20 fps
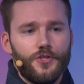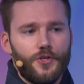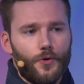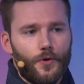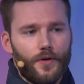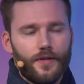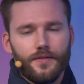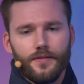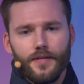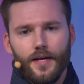
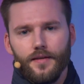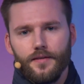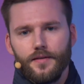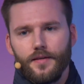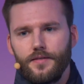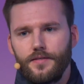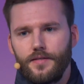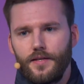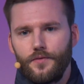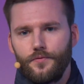During
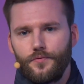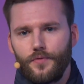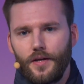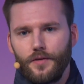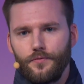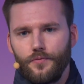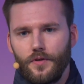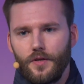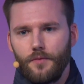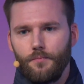Techtextil in
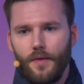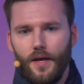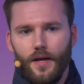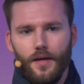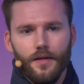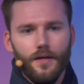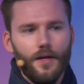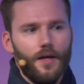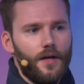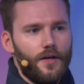Frankfurt in
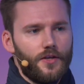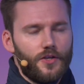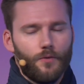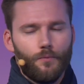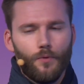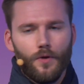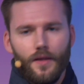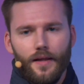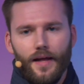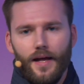May, you
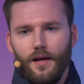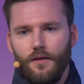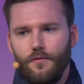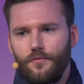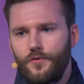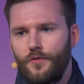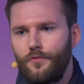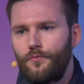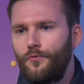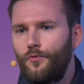will
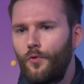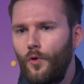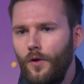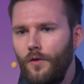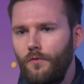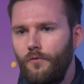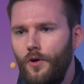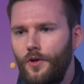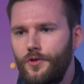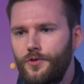have the
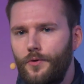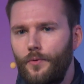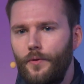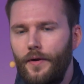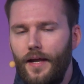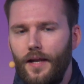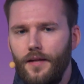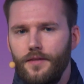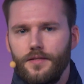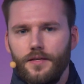full virtual
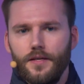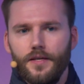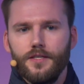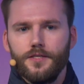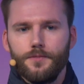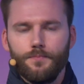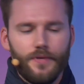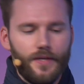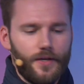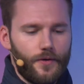reality
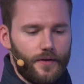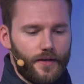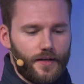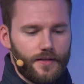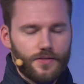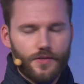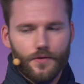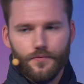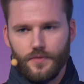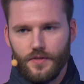
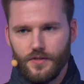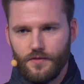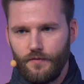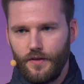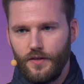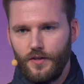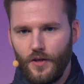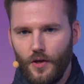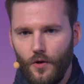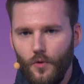experience of this
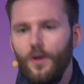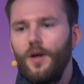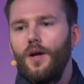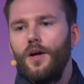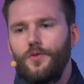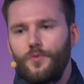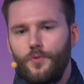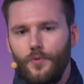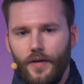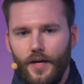video
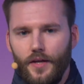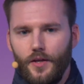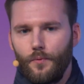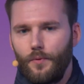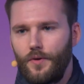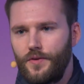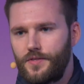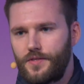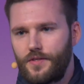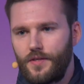together
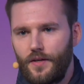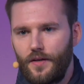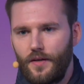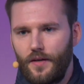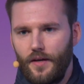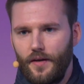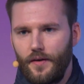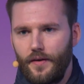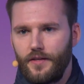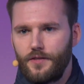with
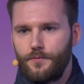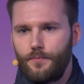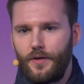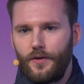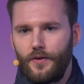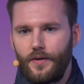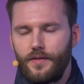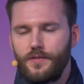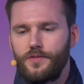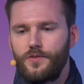the
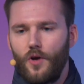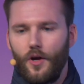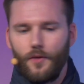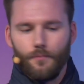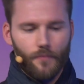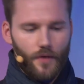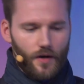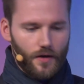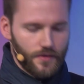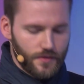experience
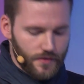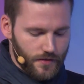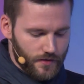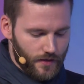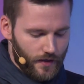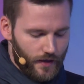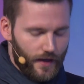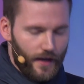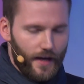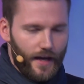on Mars.
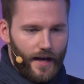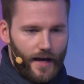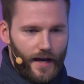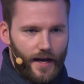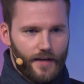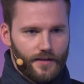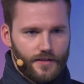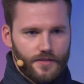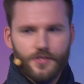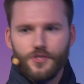
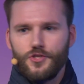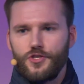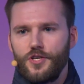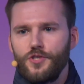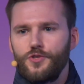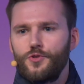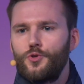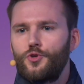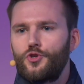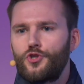And this is
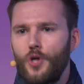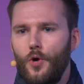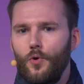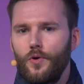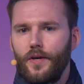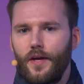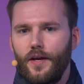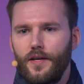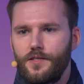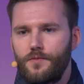just to
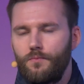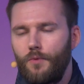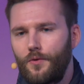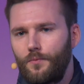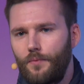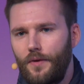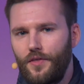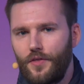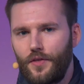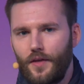showcase
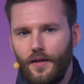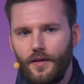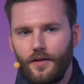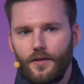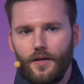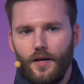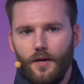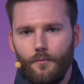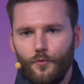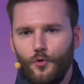what we
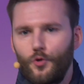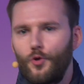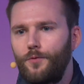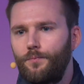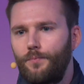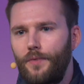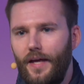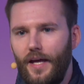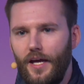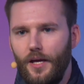think
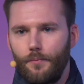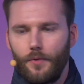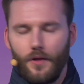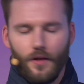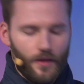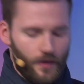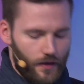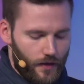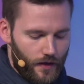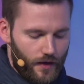could be
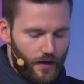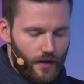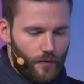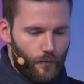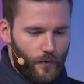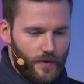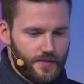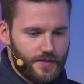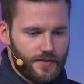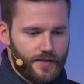able
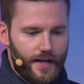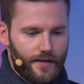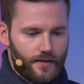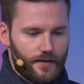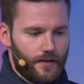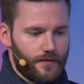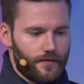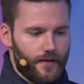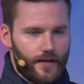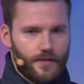with
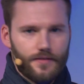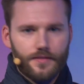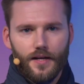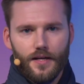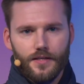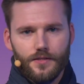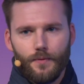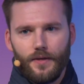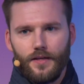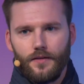technical
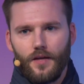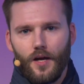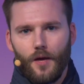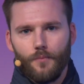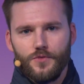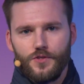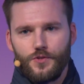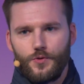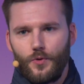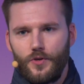textiles when it
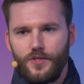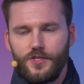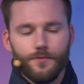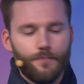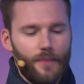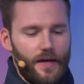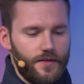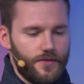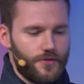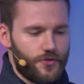comes to a
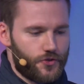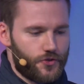space